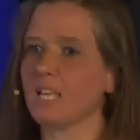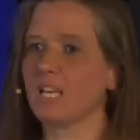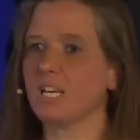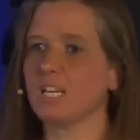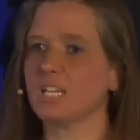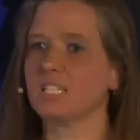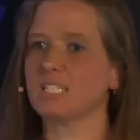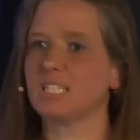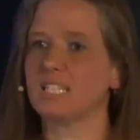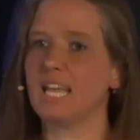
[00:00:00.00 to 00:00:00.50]

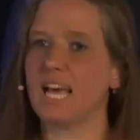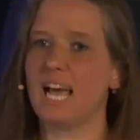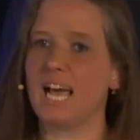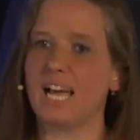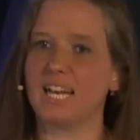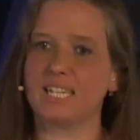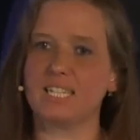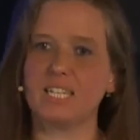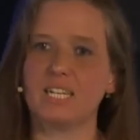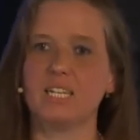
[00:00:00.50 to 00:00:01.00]
is
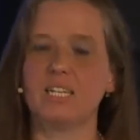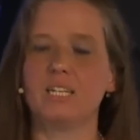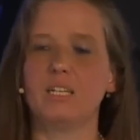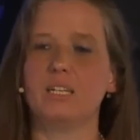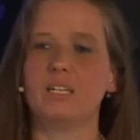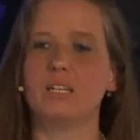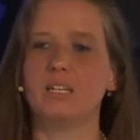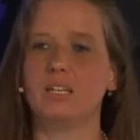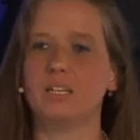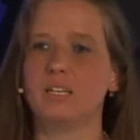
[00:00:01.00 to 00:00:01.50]
that
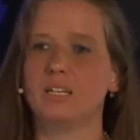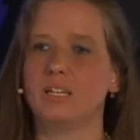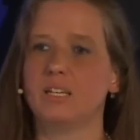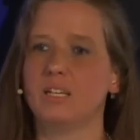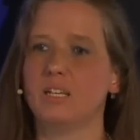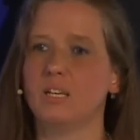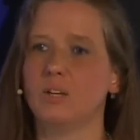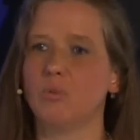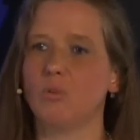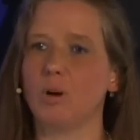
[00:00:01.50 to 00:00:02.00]

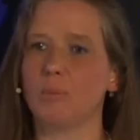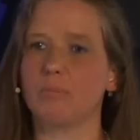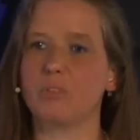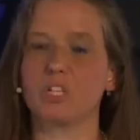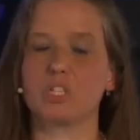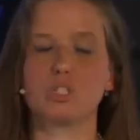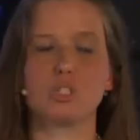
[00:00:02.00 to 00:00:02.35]
Ramtha